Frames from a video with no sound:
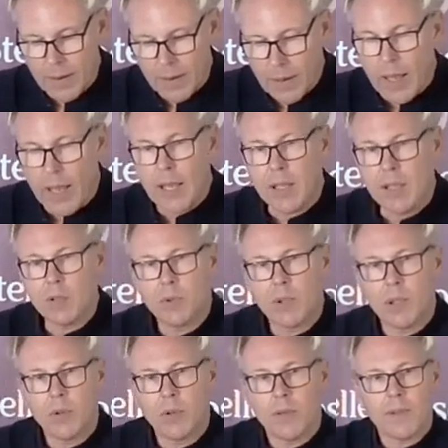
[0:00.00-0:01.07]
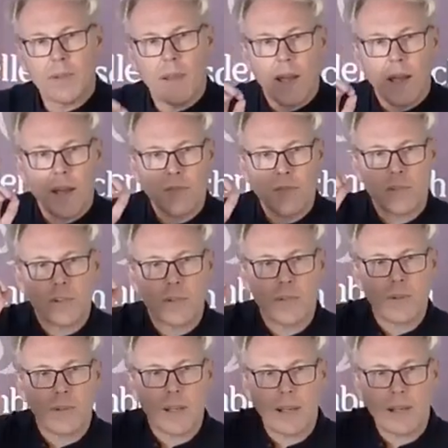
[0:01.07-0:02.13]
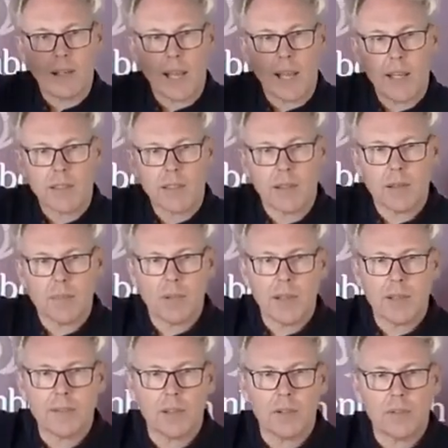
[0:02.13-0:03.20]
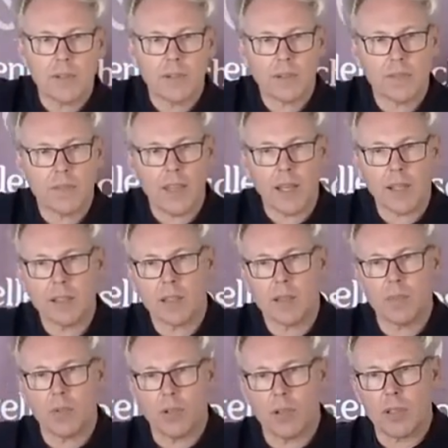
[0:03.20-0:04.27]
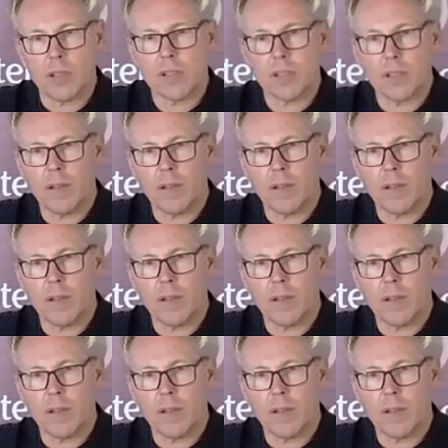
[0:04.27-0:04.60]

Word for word: And we also have to act in the best interests of that community.